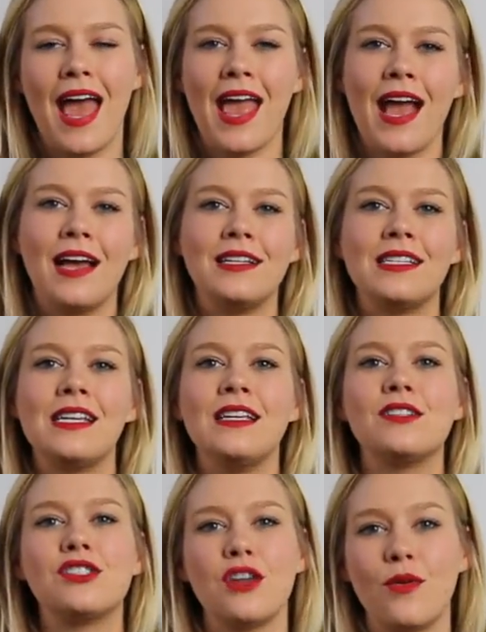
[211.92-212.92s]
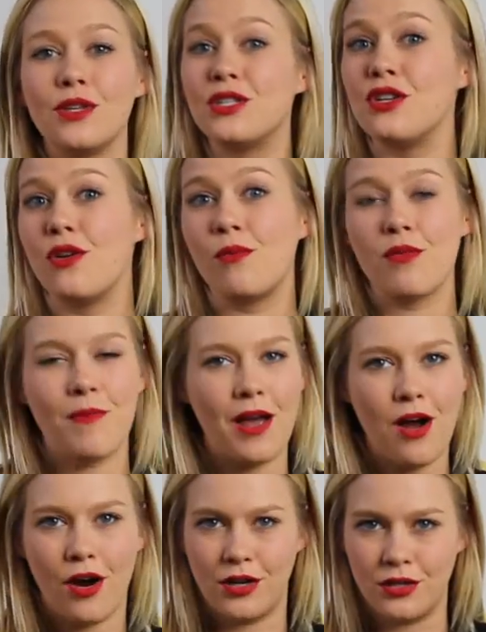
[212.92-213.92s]
and he's so in tune with my
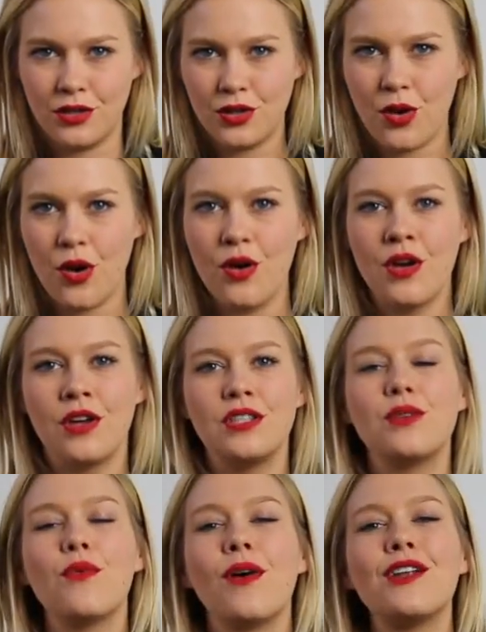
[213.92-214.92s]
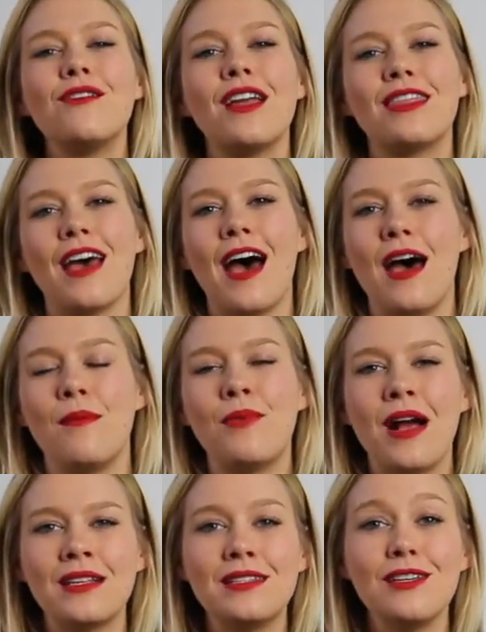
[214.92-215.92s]
heart and soul. So we want to write that, and
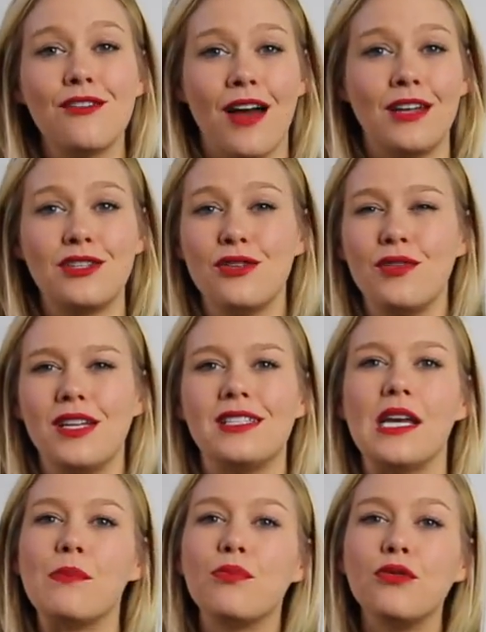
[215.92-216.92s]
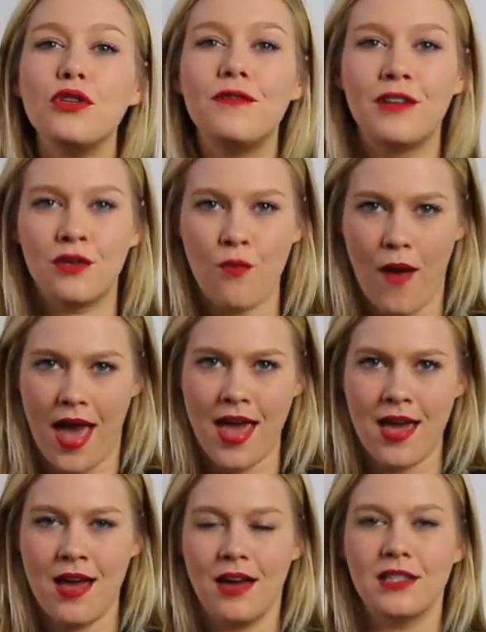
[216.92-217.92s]
practicing gratitude is a proven
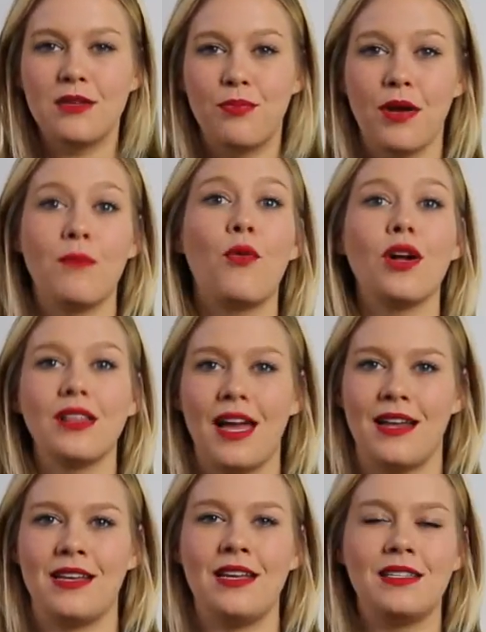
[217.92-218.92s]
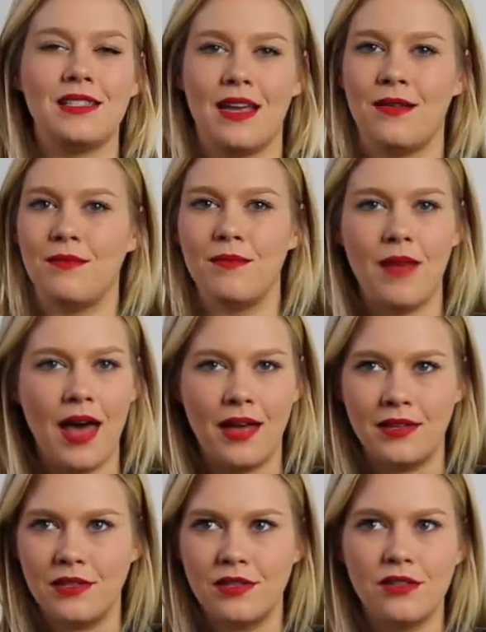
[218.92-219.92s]
way to bring more lightness
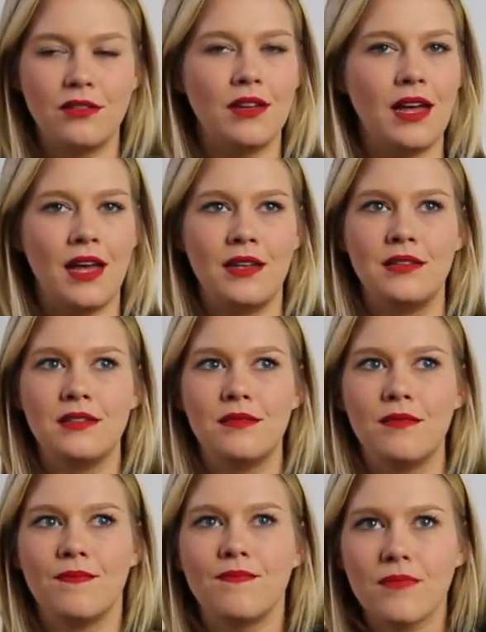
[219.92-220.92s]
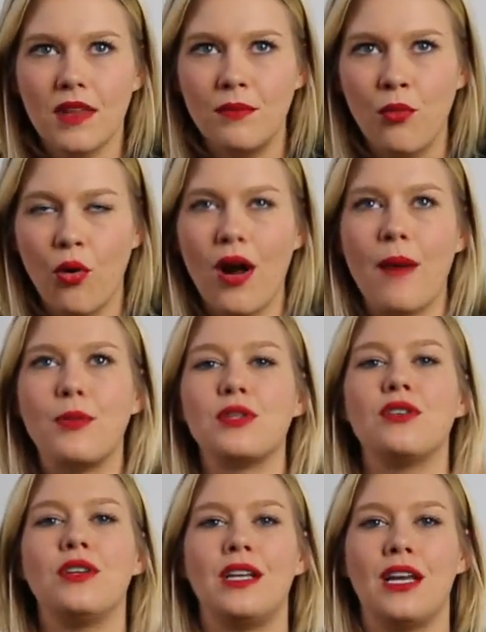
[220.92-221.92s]
and more
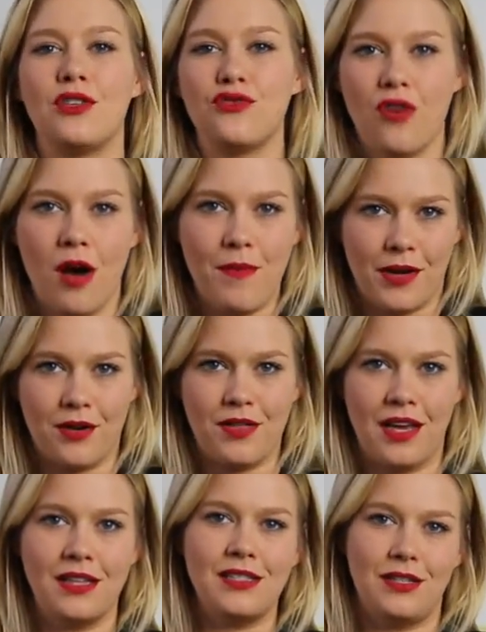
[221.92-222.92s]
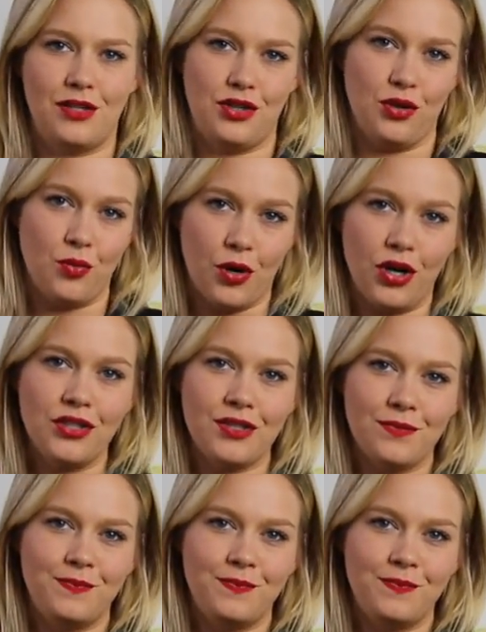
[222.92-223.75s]
opportunity and draw better things into your world.